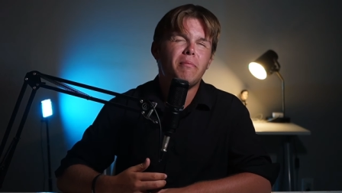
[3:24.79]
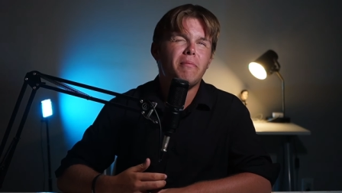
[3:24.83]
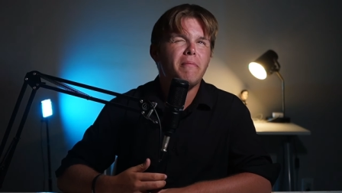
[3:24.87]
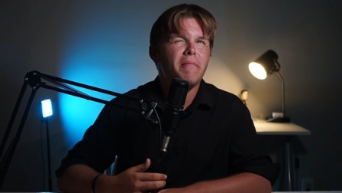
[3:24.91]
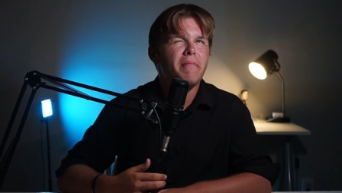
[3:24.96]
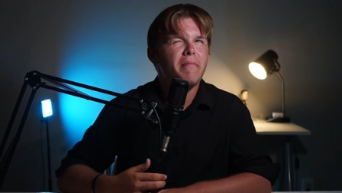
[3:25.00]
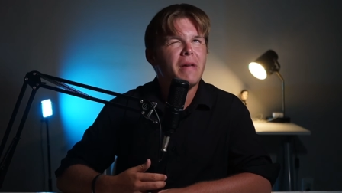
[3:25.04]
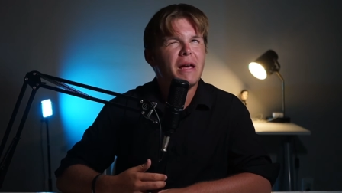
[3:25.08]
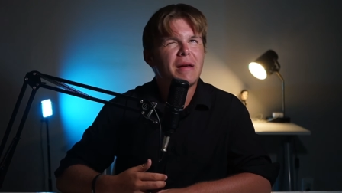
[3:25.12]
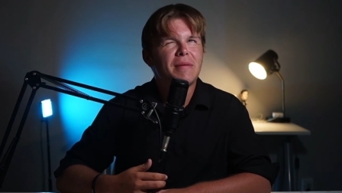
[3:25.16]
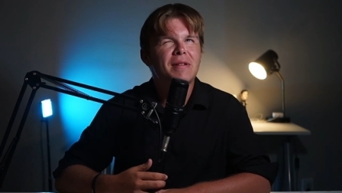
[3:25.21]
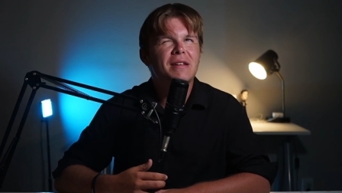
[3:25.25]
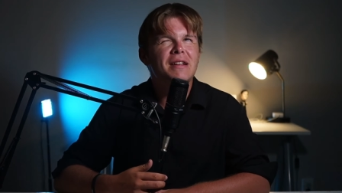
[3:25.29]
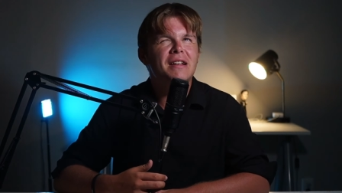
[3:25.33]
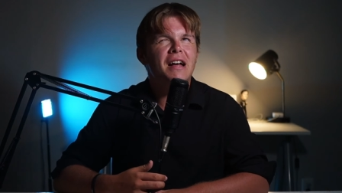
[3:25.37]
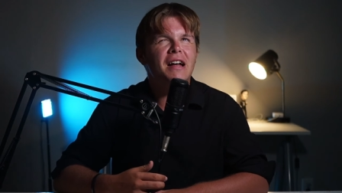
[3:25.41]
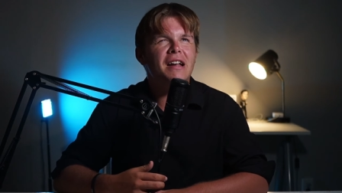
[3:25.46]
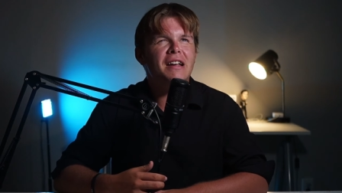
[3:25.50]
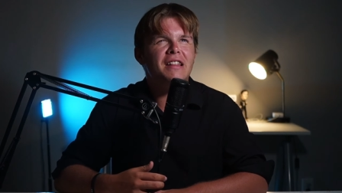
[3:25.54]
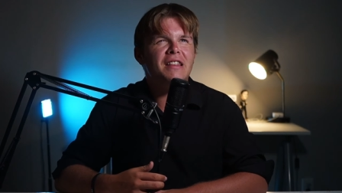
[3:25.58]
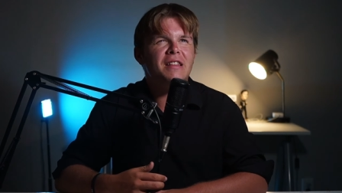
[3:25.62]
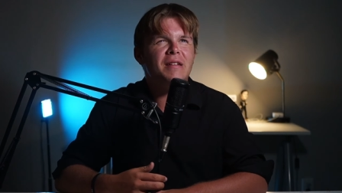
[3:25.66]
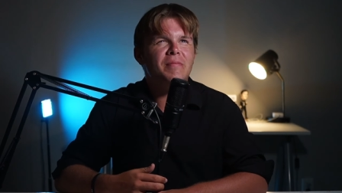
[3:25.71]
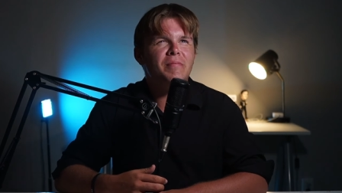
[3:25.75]
Maybe
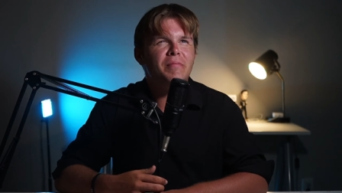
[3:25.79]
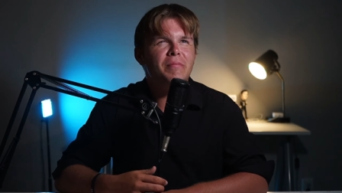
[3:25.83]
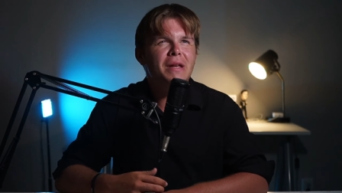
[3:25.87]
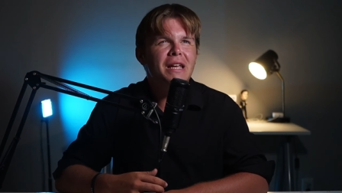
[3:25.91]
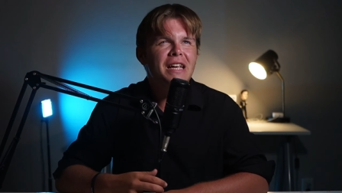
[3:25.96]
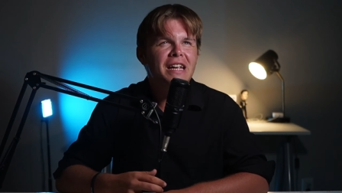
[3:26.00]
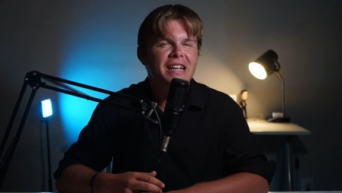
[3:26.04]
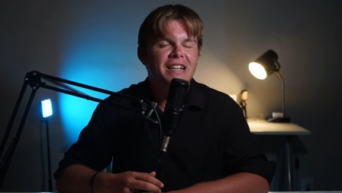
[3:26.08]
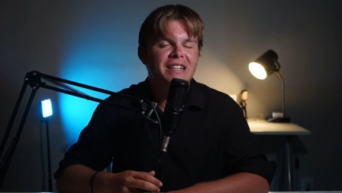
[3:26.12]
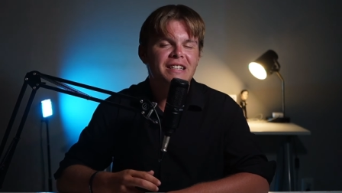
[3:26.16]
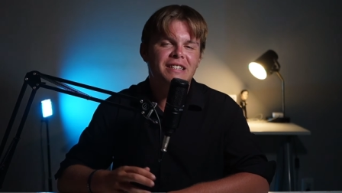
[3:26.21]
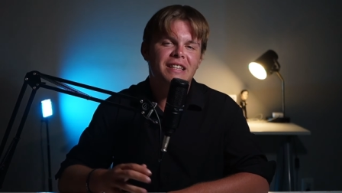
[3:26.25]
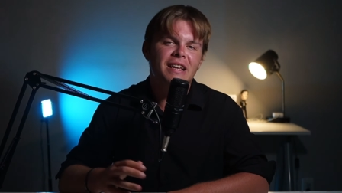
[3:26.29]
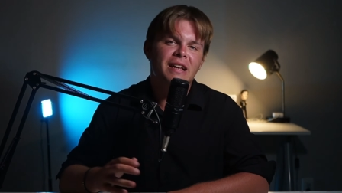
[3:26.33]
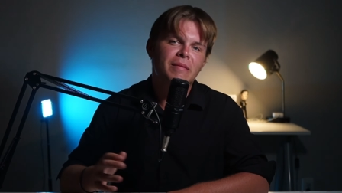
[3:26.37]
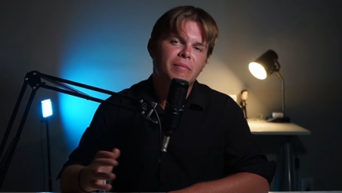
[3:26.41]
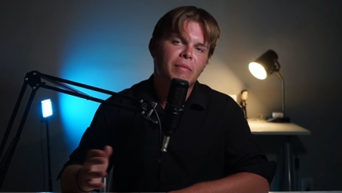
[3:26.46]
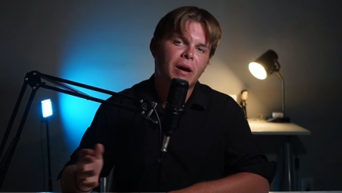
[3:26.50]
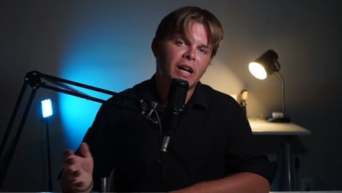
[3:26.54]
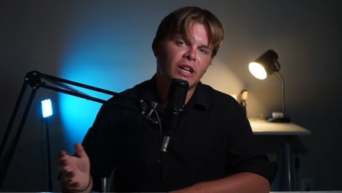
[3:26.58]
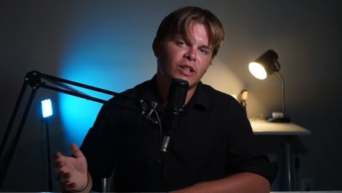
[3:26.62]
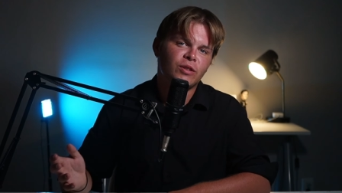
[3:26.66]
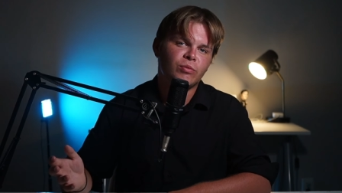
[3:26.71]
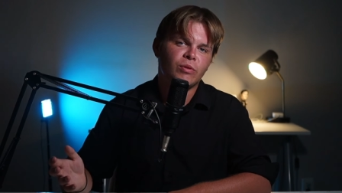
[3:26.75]
not in the means that
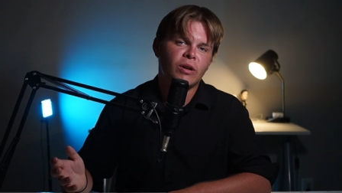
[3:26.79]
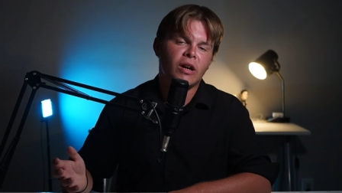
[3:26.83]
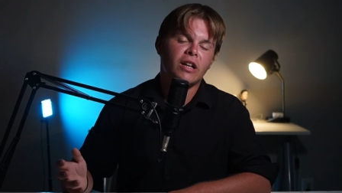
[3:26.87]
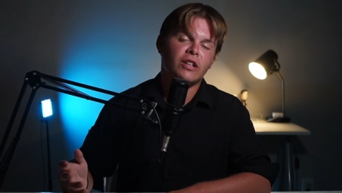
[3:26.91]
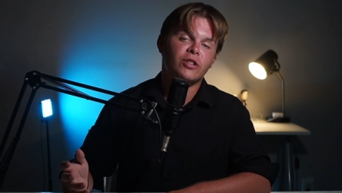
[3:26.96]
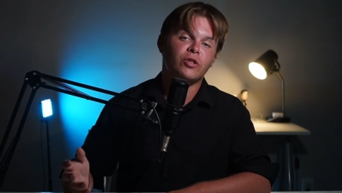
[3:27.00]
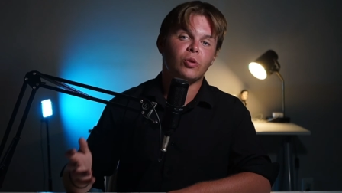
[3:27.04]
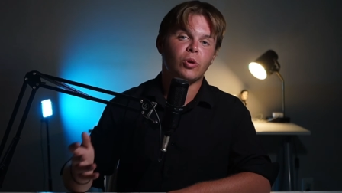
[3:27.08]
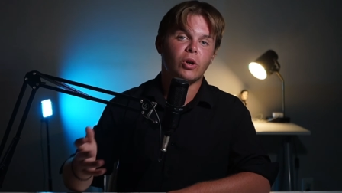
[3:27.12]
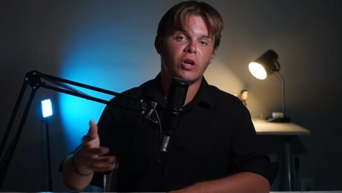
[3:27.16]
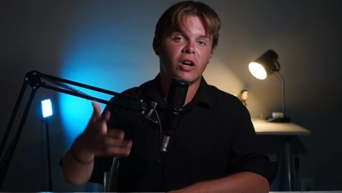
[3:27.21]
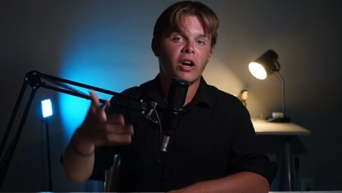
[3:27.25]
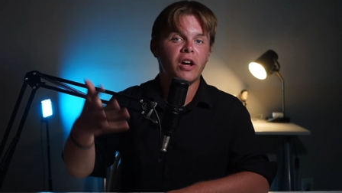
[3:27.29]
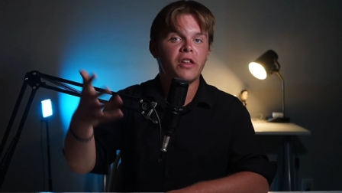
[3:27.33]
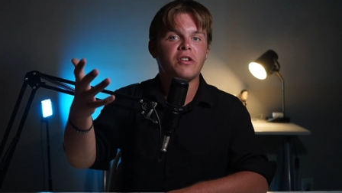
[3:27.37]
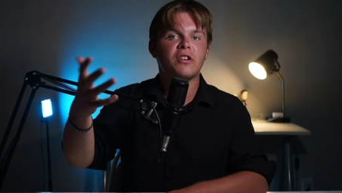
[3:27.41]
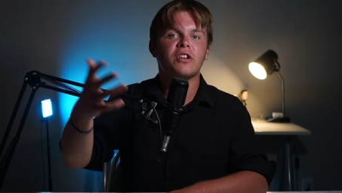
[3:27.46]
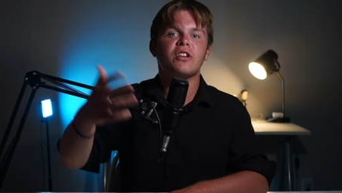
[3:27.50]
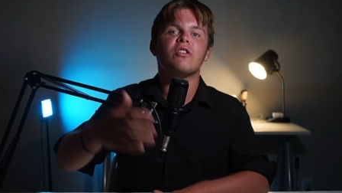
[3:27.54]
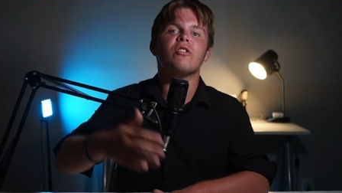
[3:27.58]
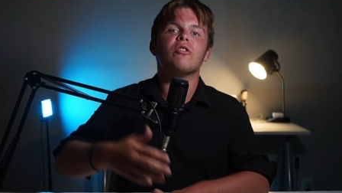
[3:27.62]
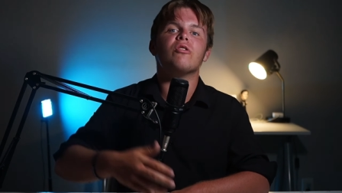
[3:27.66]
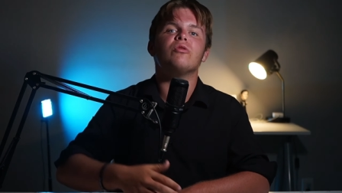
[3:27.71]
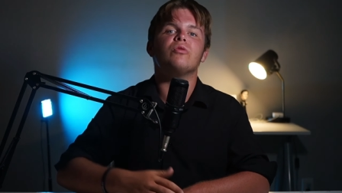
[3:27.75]
Miles Morales or our other
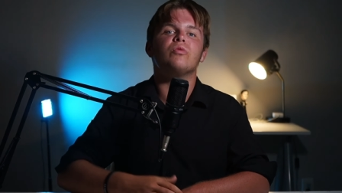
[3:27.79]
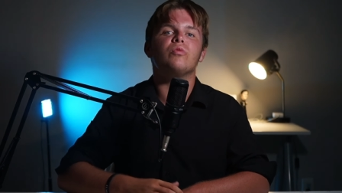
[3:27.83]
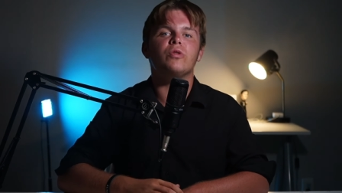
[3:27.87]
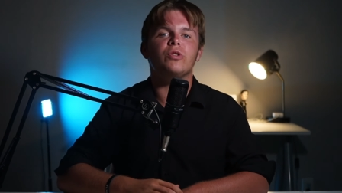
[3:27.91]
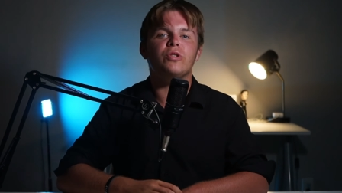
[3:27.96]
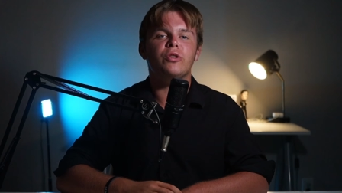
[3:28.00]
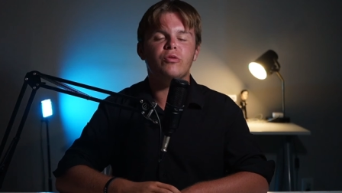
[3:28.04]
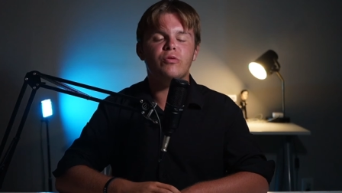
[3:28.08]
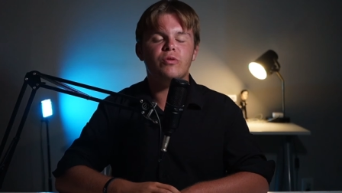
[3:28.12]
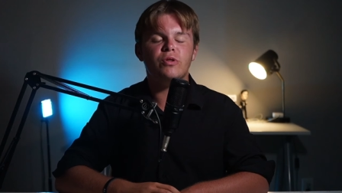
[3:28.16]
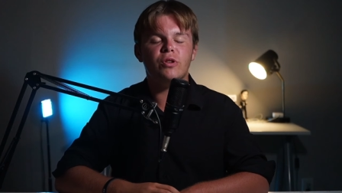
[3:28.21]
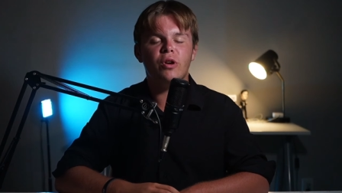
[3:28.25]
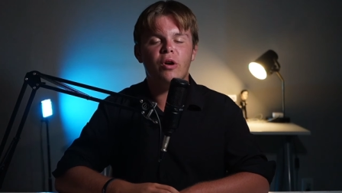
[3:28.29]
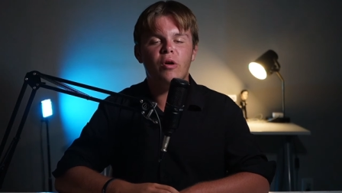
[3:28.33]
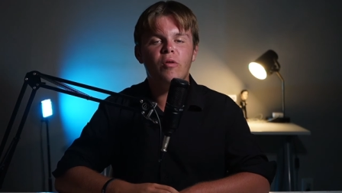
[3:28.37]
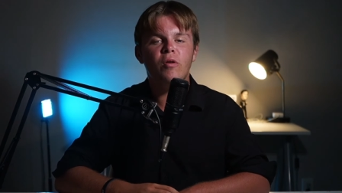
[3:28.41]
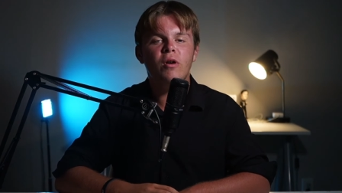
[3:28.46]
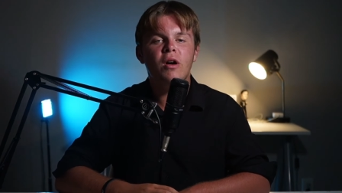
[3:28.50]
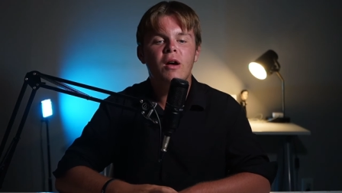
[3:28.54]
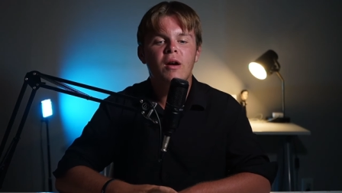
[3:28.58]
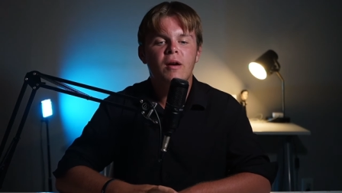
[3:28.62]
heroes would do so,